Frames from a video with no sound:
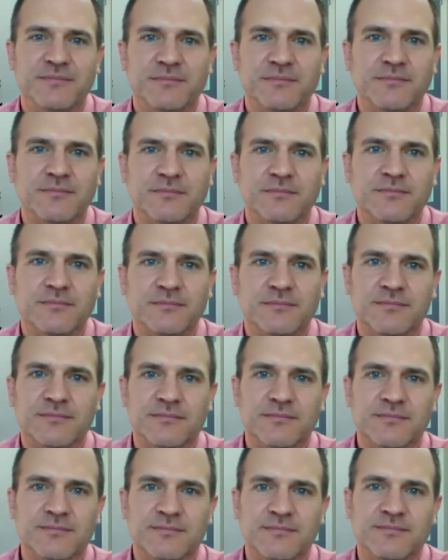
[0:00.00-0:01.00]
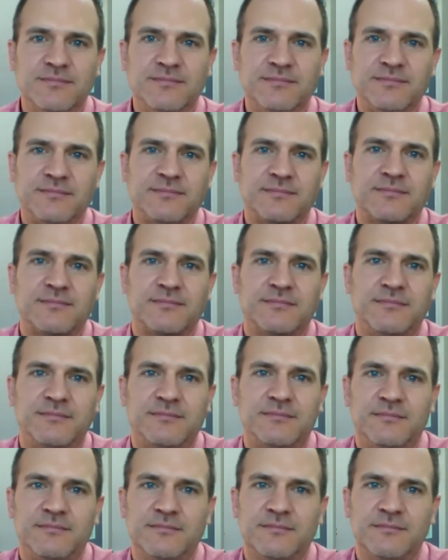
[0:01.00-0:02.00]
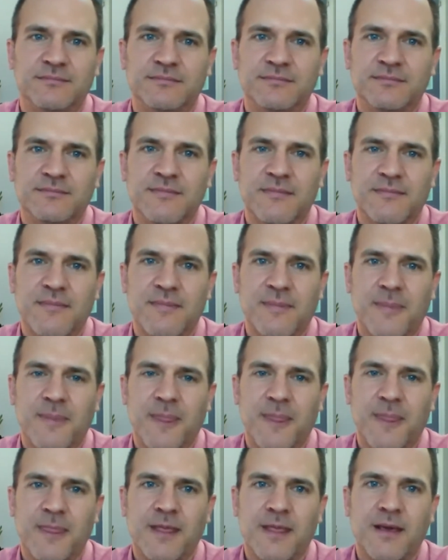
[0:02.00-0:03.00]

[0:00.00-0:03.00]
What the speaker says: [no speech]